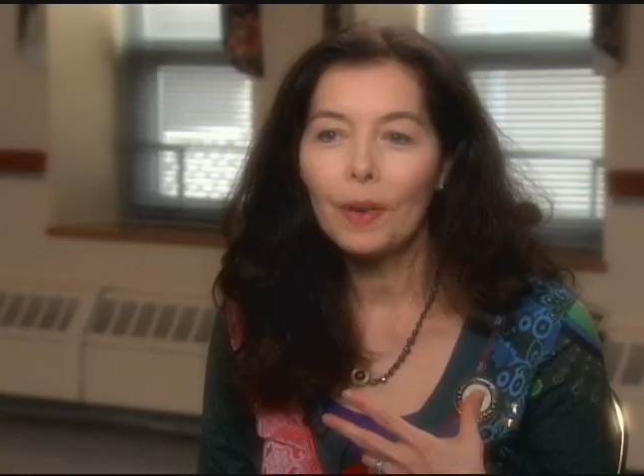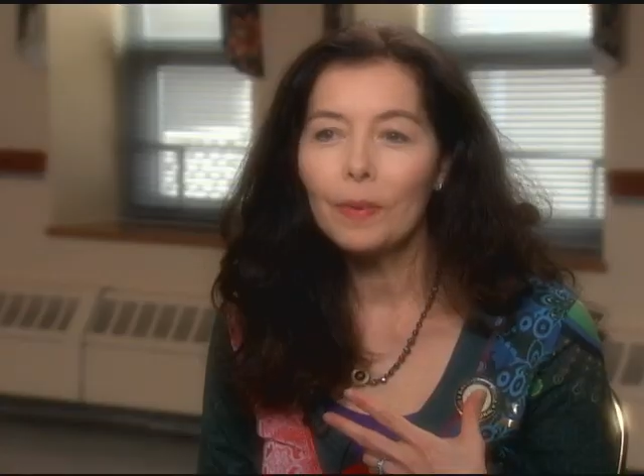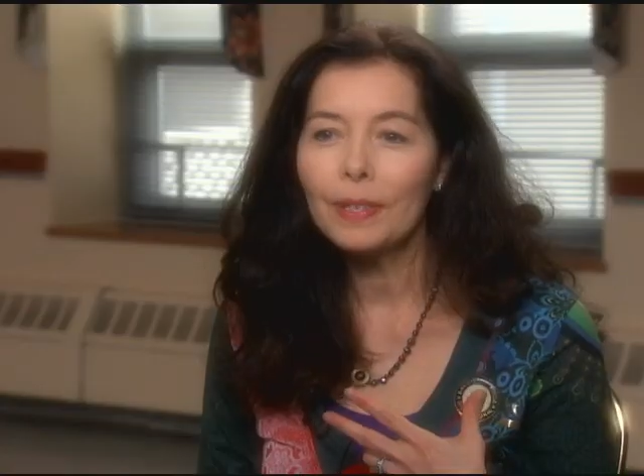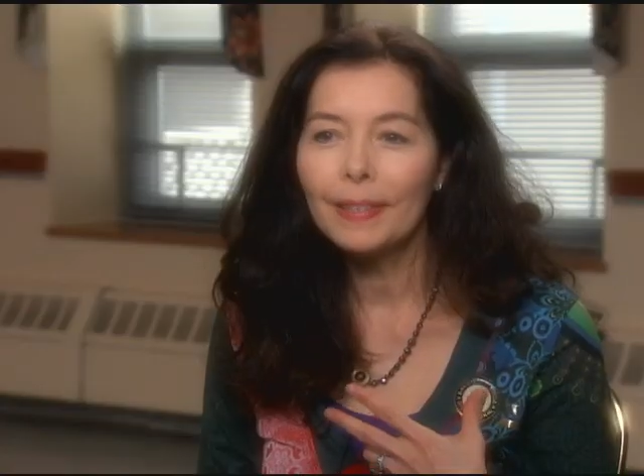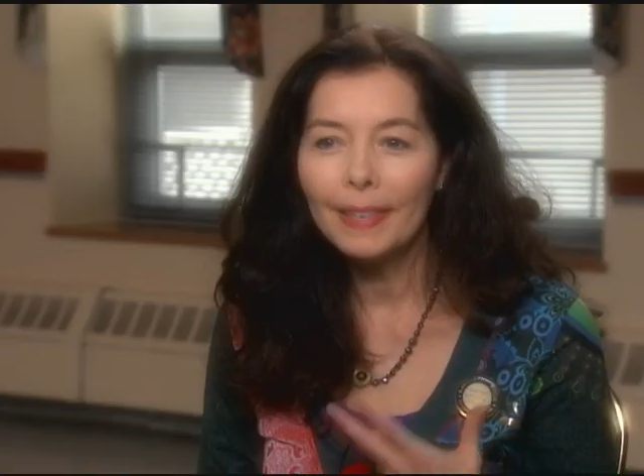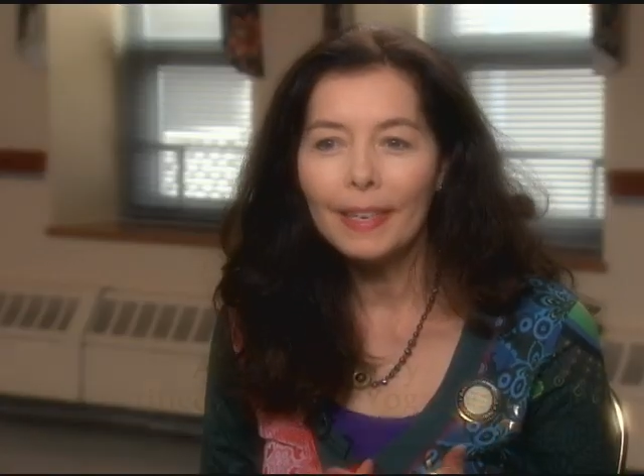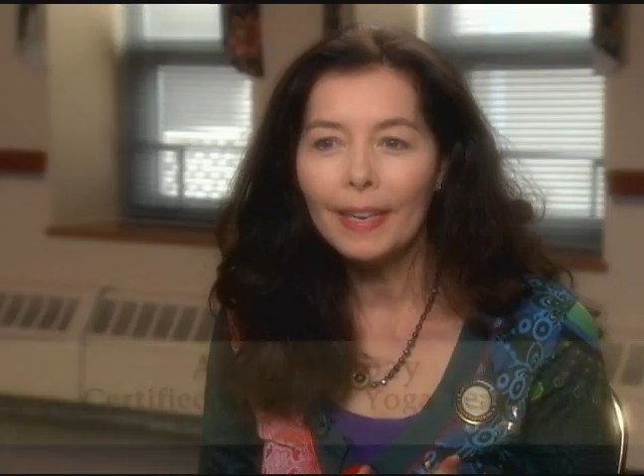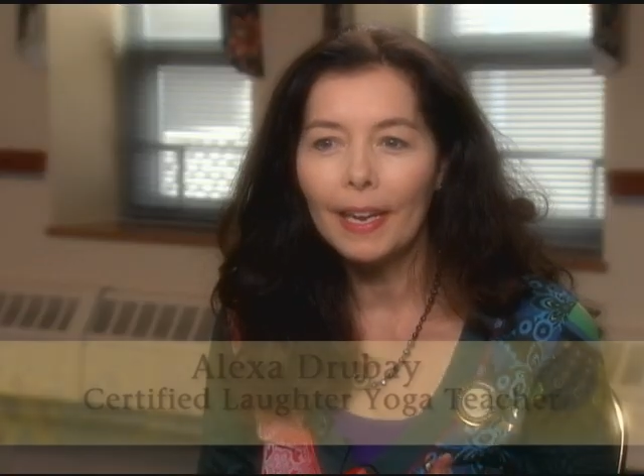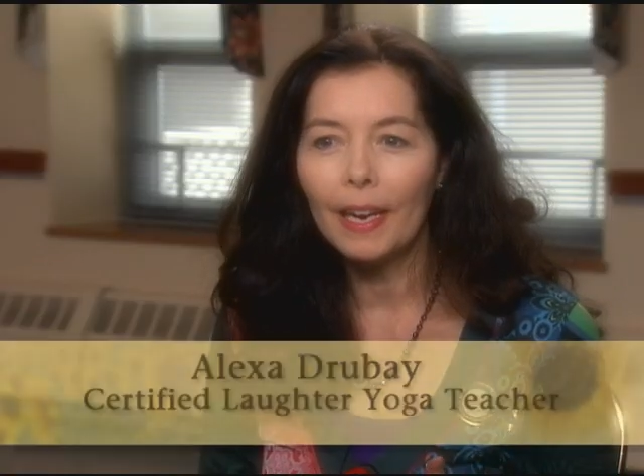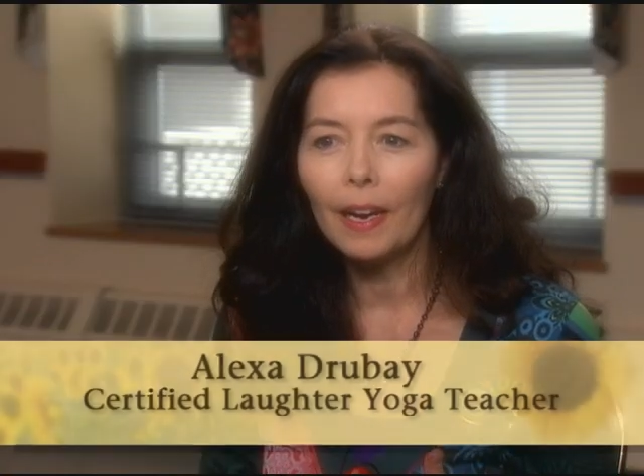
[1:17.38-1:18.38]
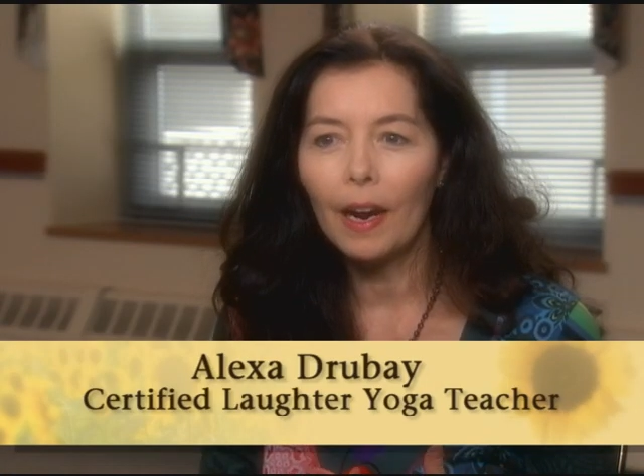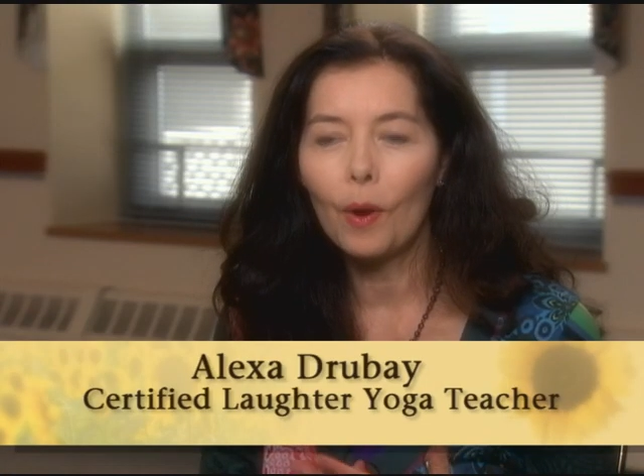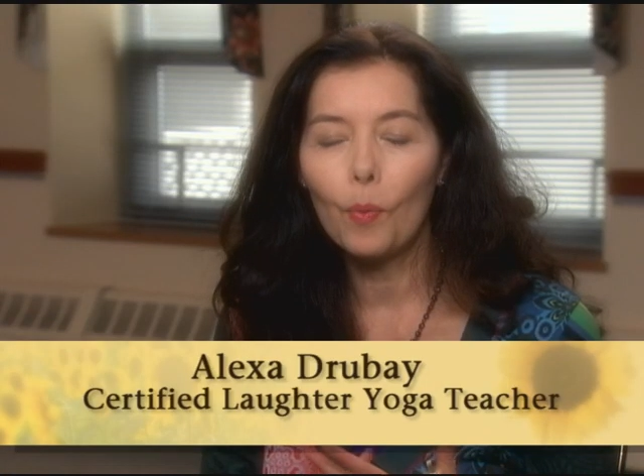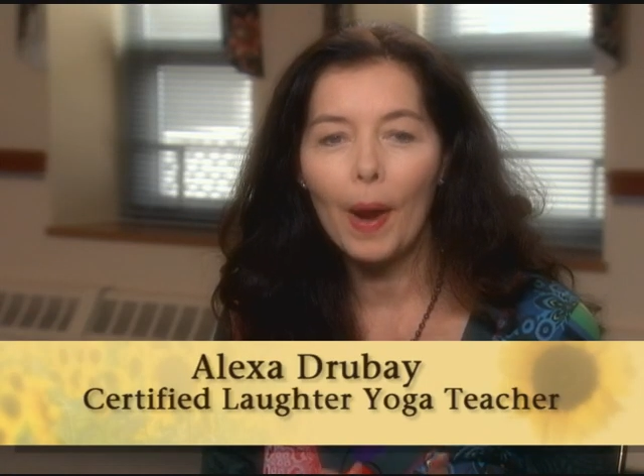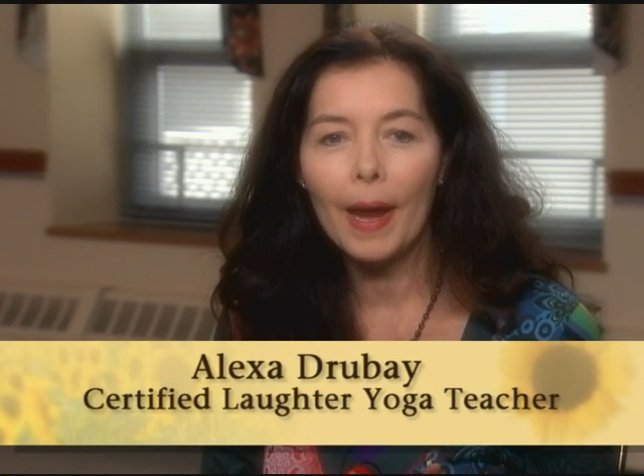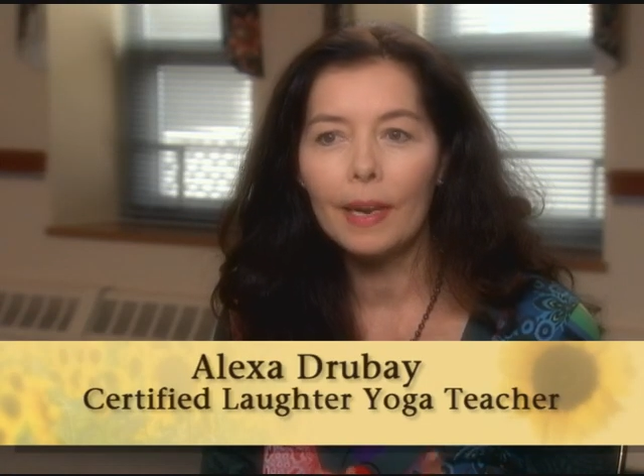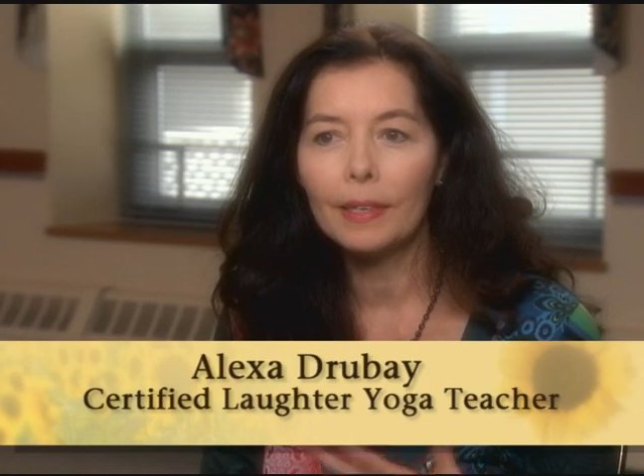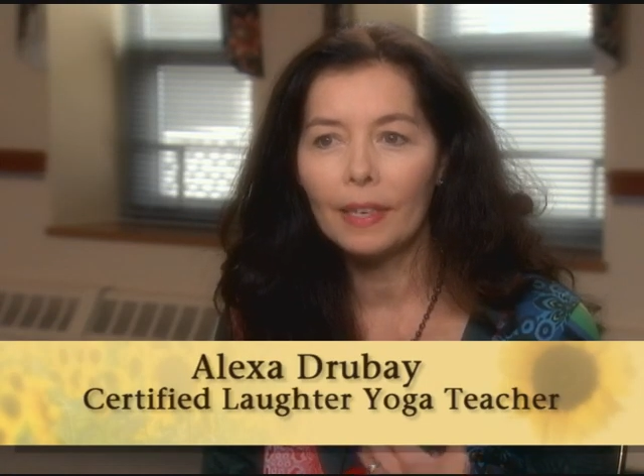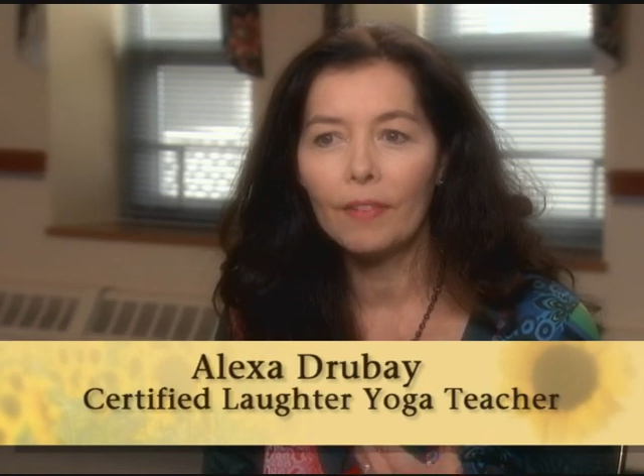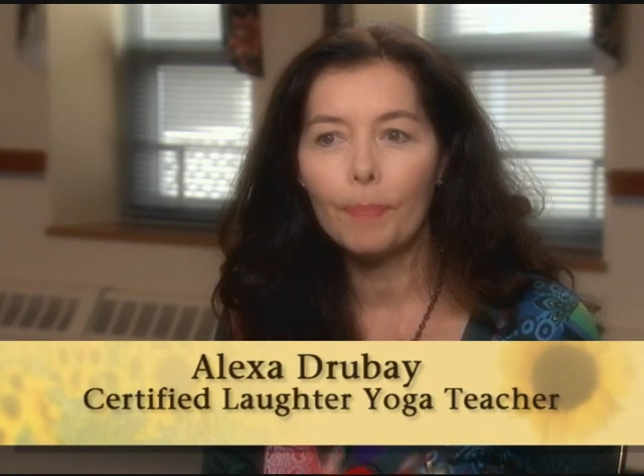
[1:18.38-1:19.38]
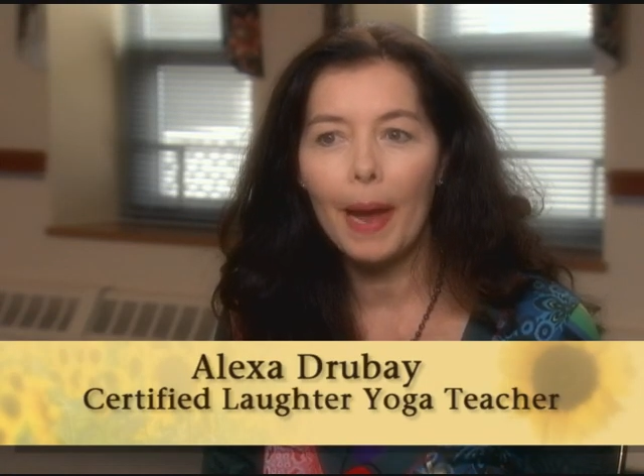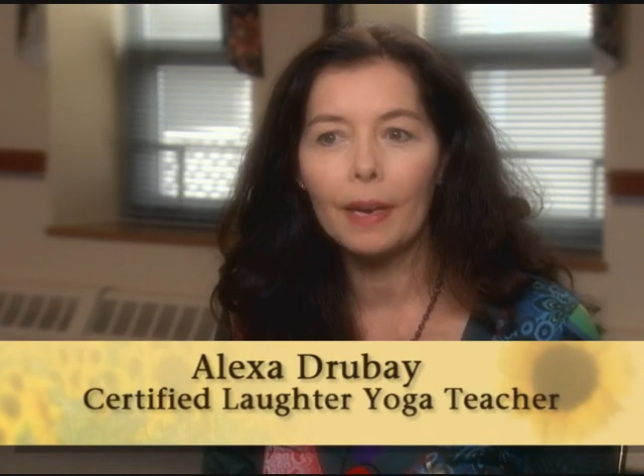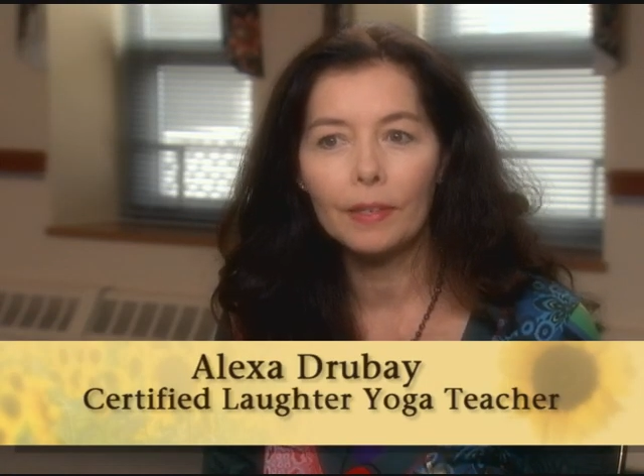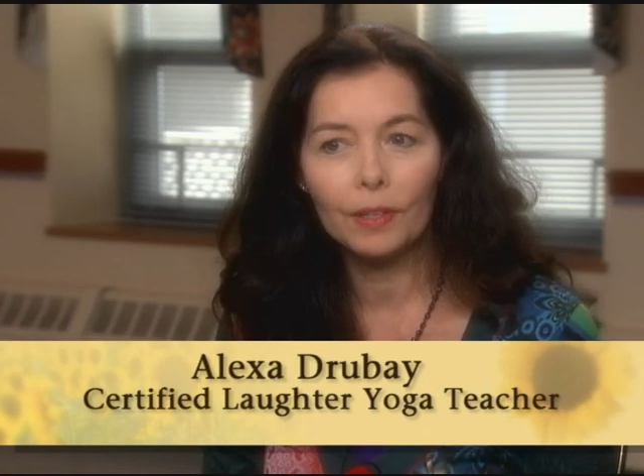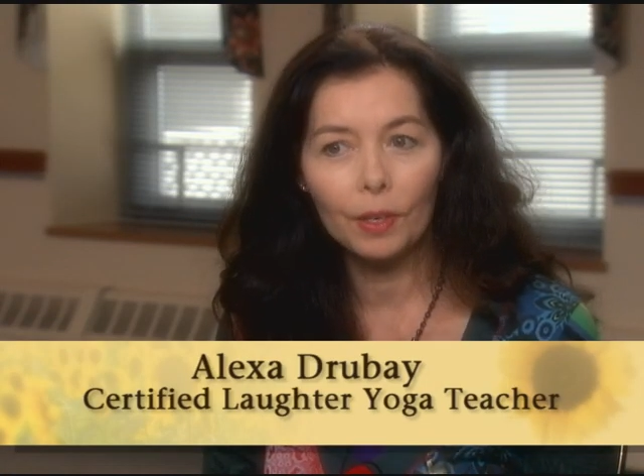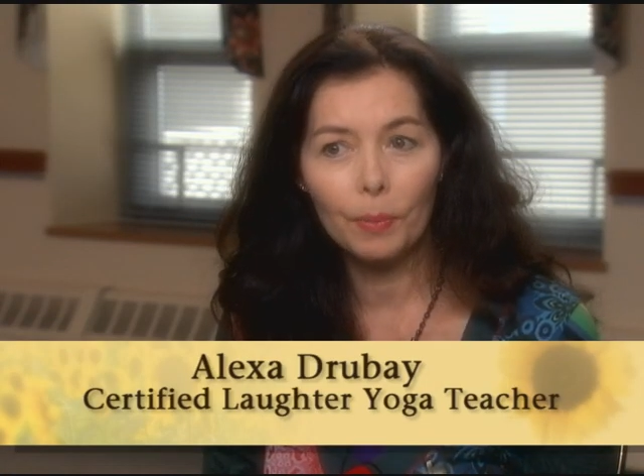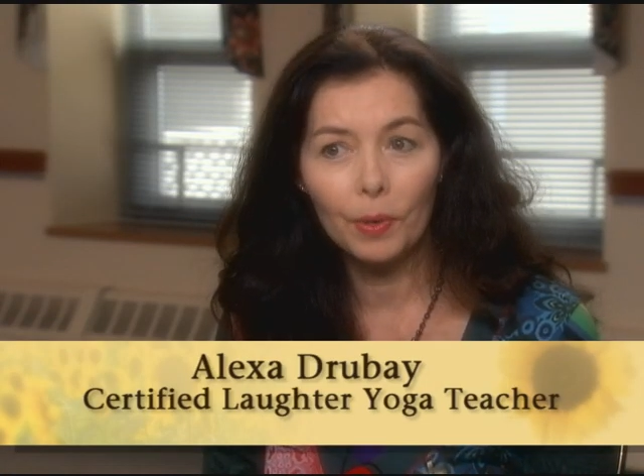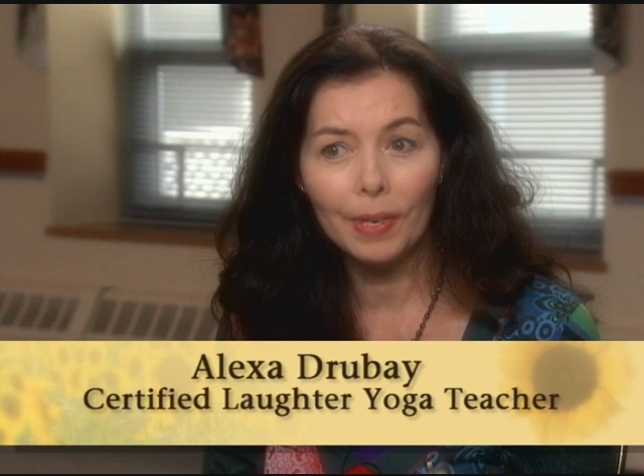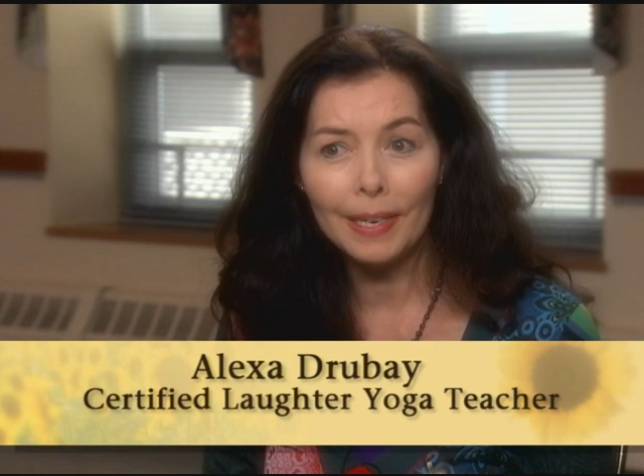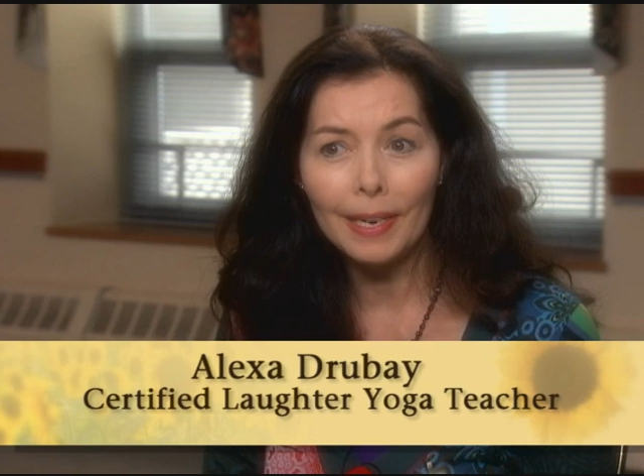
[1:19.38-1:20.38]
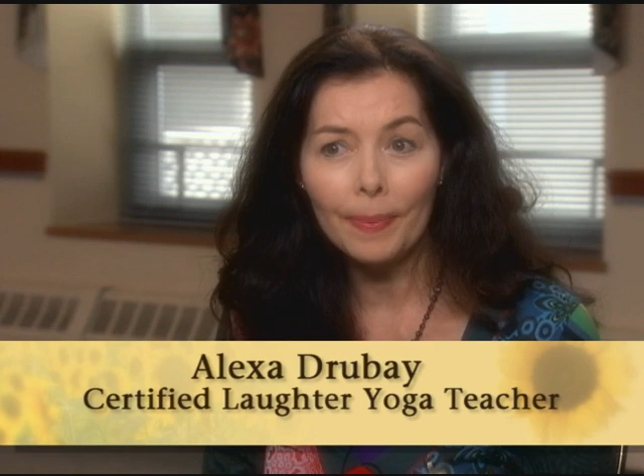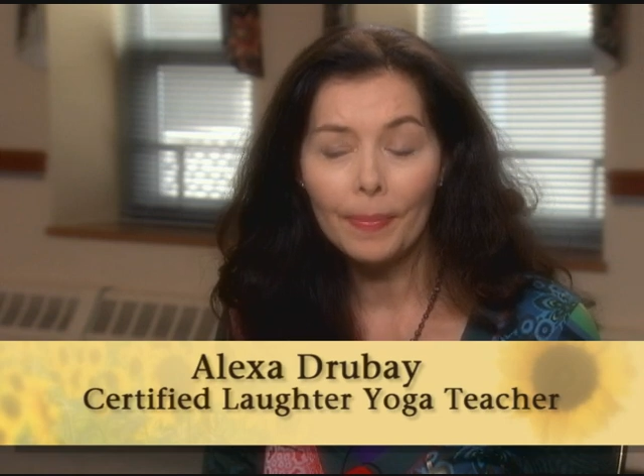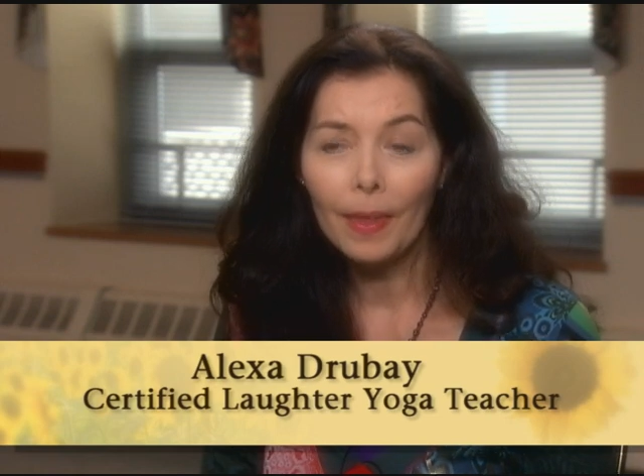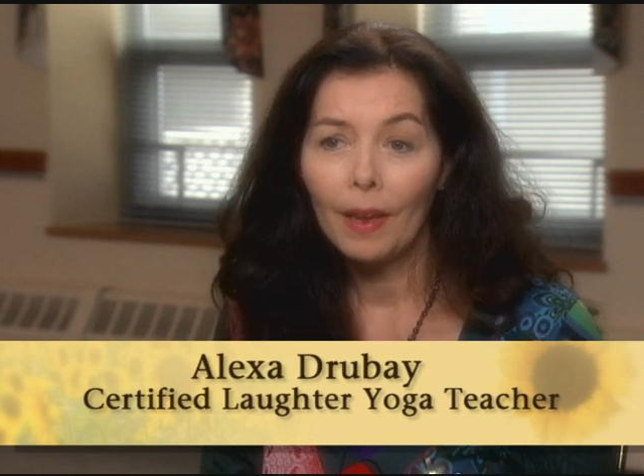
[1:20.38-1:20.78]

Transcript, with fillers: always seeking a way to give back to the community.